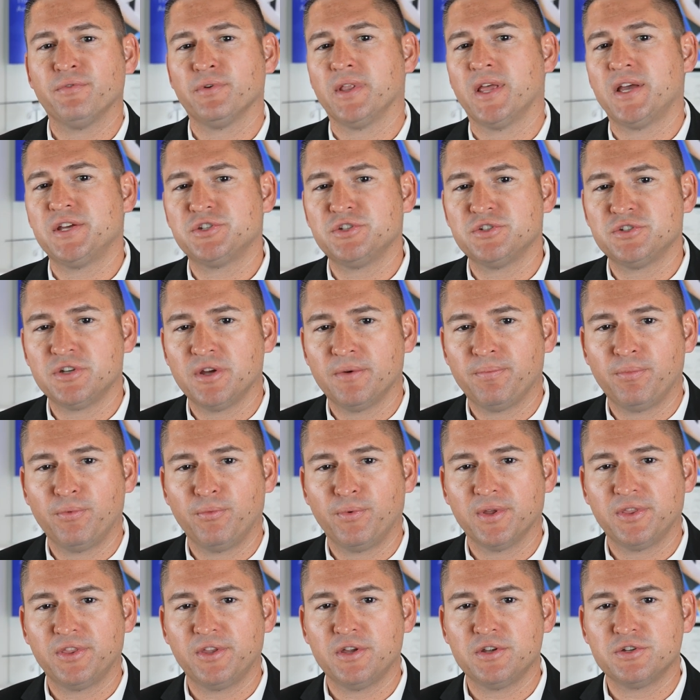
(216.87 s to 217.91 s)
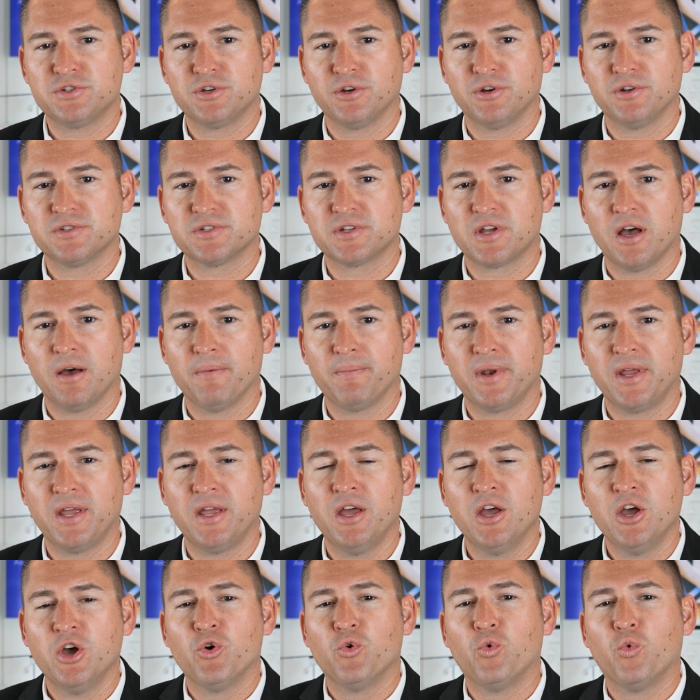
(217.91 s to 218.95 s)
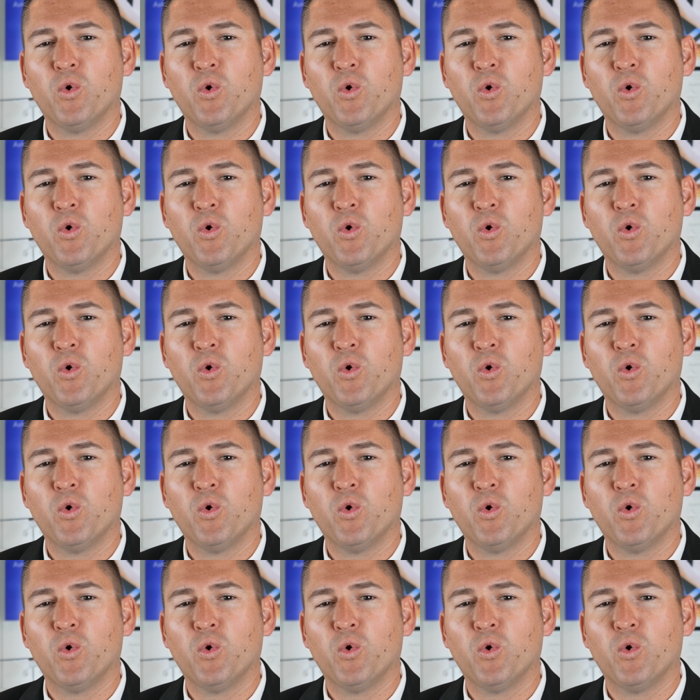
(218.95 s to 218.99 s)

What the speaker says: relationship with the insurance company